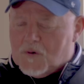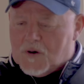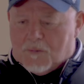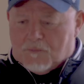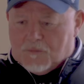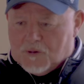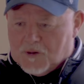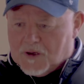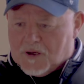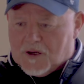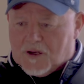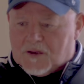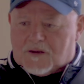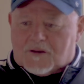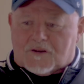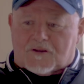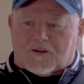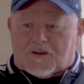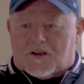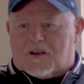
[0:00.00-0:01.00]
And I'm looking at
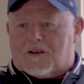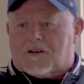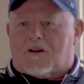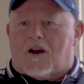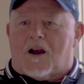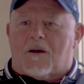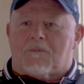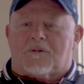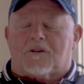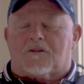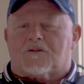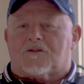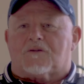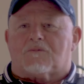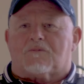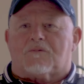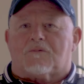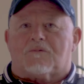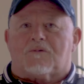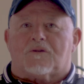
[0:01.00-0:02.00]
this, and they caught me
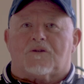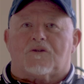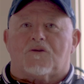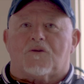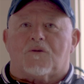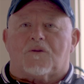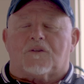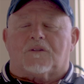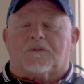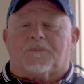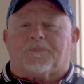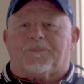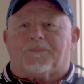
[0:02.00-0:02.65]
said, What are you doing?